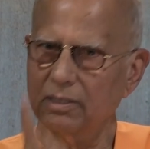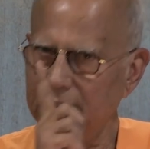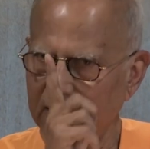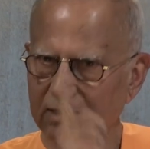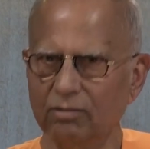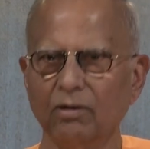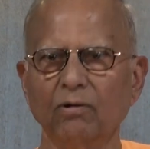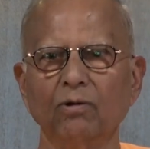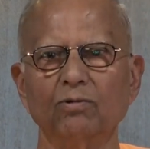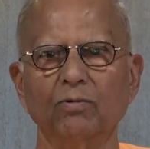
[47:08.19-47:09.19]
then he
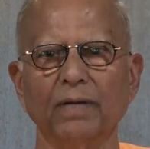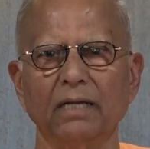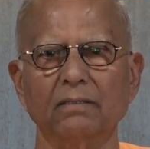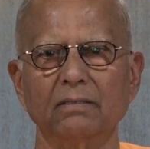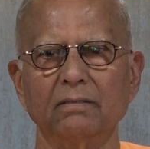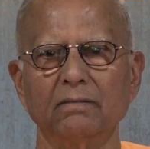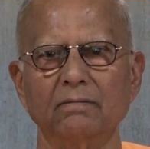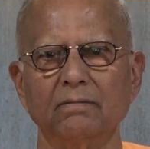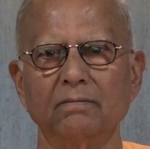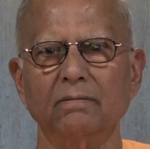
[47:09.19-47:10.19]
will go to bed.
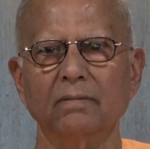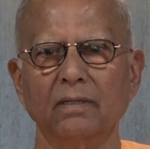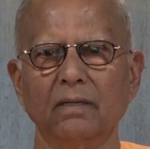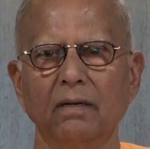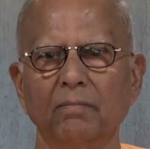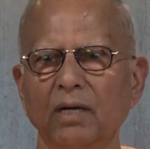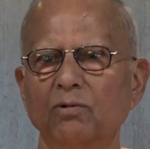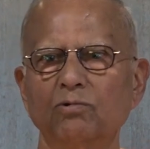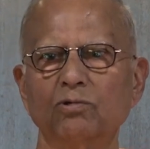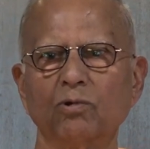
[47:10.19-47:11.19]
My
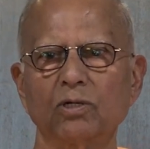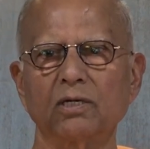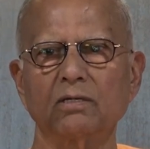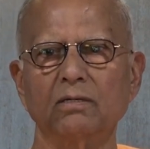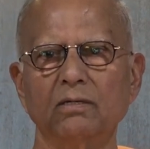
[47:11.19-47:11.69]
Guru's order.